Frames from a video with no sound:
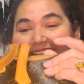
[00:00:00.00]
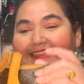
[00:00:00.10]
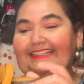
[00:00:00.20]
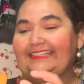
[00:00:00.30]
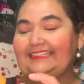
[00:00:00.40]

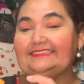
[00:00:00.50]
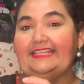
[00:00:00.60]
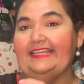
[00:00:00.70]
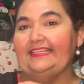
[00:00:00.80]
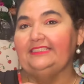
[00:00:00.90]
it is
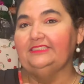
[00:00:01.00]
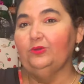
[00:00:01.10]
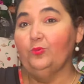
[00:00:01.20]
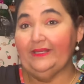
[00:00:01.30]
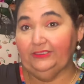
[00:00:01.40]

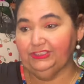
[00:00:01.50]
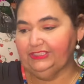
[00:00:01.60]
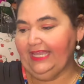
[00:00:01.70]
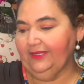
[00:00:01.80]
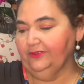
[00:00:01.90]
a
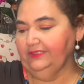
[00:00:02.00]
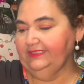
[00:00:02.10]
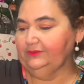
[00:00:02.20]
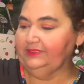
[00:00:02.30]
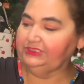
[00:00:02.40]
Wilshire
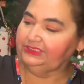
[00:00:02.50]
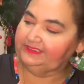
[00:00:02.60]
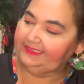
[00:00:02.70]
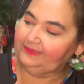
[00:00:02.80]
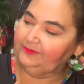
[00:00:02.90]
is what she
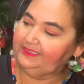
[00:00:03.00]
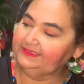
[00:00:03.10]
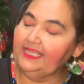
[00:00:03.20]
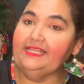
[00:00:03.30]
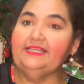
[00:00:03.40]
said it was.
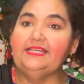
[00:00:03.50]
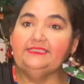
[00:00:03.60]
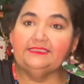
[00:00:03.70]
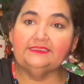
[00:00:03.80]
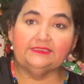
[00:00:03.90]
And it
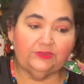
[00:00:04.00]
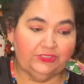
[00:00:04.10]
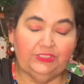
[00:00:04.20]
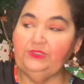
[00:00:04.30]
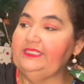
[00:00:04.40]
isn't so
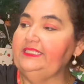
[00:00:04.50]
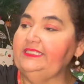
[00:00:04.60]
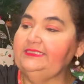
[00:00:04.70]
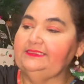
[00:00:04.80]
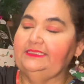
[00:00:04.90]
cute. It
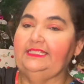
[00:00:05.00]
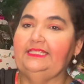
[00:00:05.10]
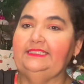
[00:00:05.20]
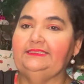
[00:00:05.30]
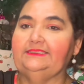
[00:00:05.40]
is an
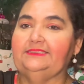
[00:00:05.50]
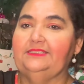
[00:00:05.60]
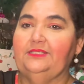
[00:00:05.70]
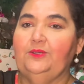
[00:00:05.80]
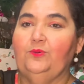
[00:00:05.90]

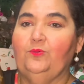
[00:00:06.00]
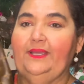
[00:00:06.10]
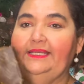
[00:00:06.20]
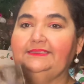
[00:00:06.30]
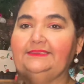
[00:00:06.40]

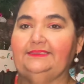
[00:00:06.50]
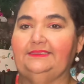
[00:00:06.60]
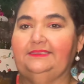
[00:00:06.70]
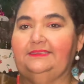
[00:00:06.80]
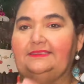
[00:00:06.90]
East-West.
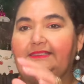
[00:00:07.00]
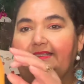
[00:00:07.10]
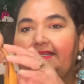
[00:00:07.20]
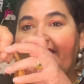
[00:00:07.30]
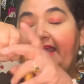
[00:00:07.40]

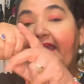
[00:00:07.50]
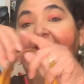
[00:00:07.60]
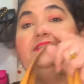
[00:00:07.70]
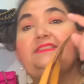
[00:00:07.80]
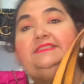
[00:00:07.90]
And
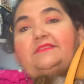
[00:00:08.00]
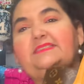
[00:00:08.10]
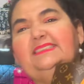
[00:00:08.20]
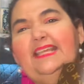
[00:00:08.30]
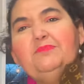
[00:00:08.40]
this is a
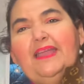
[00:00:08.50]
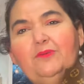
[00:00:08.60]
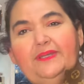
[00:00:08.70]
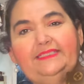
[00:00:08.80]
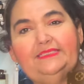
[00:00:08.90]

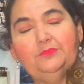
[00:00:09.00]
semi-recent